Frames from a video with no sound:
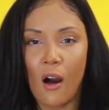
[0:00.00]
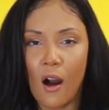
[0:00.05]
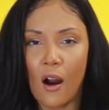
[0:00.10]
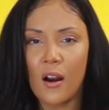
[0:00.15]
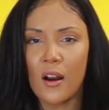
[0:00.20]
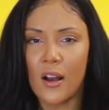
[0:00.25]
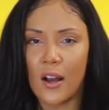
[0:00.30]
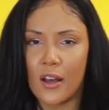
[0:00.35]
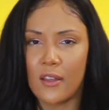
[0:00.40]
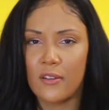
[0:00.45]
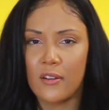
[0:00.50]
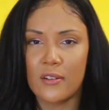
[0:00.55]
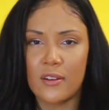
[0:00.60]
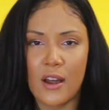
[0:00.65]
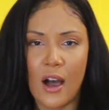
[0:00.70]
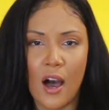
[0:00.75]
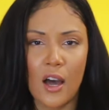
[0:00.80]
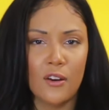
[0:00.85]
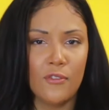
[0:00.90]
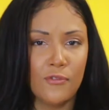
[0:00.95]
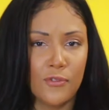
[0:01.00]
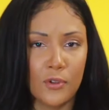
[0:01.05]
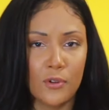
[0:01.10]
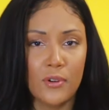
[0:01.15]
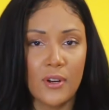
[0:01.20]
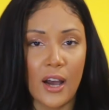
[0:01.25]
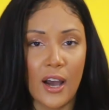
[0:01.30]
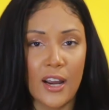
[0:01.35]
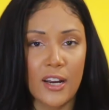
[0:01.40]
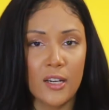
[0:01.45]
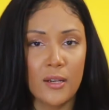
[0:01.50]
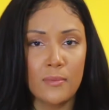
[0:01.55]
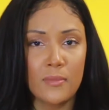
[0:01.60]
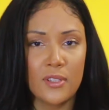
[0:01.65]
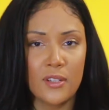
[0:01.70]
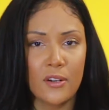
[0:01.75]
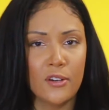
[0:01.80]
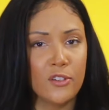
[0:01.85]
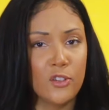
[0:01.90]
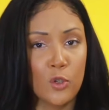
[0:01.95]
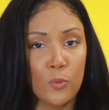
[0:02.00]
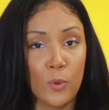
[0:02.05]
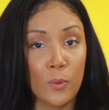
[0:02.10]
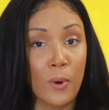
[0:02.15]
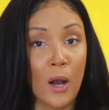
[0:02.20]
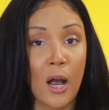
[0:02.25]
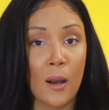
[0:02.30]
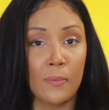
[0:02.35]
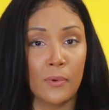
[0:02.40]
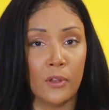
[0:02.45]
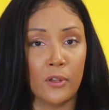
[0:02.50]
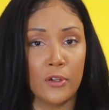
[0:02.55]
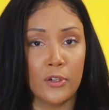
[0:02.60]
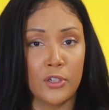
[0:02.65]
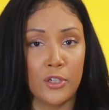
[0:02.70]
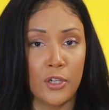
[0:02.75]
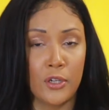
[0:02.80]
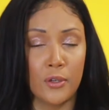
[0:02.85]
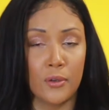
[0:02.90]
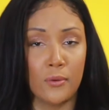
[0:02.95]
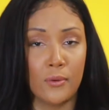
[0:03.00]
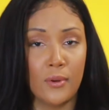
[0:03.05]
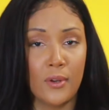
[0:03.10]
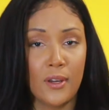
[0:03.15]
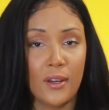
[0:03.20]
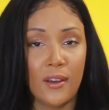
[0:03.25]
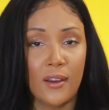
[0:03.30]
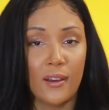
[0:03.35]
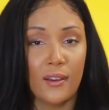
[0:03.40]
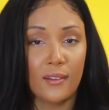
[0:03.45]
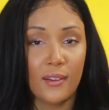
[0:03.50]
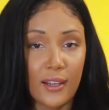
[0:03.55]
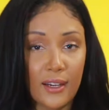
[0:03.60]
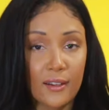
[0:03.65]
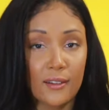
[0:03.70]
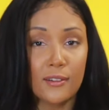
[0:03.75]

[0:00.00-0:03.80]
are other non-food items that are super popular too, like